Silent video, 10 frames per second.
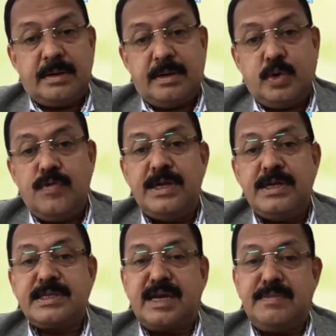
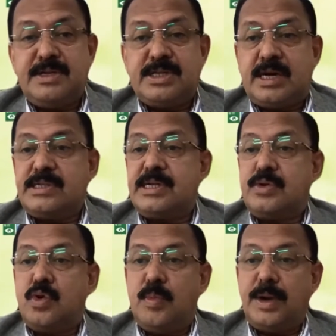two-wheelers can be charged at
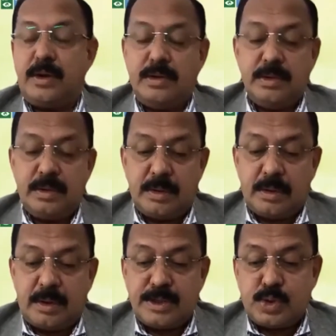home and
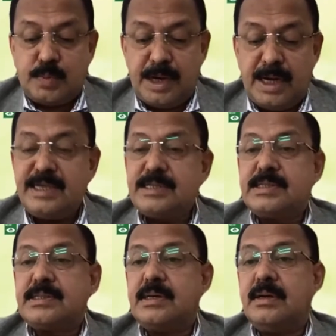all, and so buildings